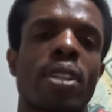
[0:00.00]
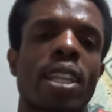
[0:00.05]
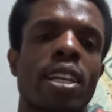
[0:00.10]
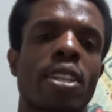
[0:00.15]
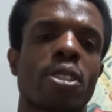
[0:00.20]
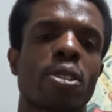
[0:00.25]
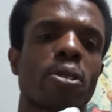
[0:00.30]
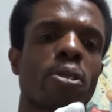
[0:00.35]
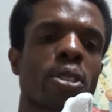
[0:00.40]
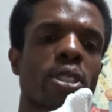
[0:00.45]
for
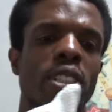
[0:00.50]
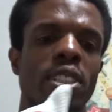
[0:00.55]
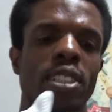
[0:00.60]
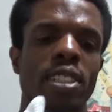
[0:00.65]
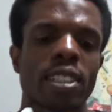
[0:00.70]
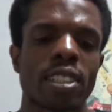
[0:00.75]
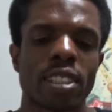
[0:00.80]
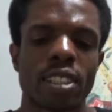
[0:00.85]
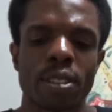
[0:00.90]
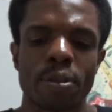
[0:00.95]
that torsion
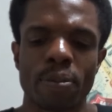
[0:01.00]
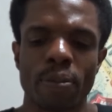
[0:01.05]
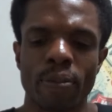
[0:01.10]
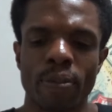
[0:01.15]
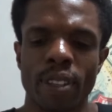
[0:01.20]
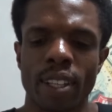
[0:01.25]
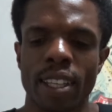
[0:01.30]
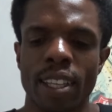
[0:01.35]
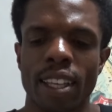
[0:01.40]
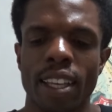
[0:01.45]
system.
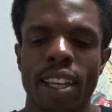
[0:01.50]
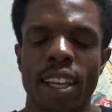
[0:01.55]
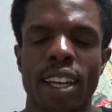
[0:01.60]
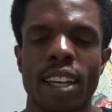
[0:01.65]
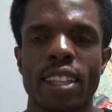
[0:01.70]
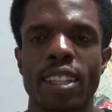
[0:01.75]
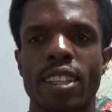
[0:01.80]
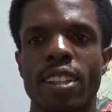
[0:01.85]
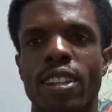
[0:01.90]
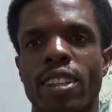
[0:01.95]

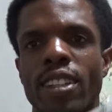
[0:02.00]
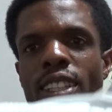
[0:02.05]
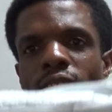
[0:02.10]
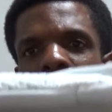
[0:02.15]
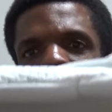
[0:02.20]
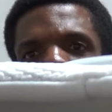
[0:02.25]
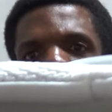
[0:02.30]
And then on the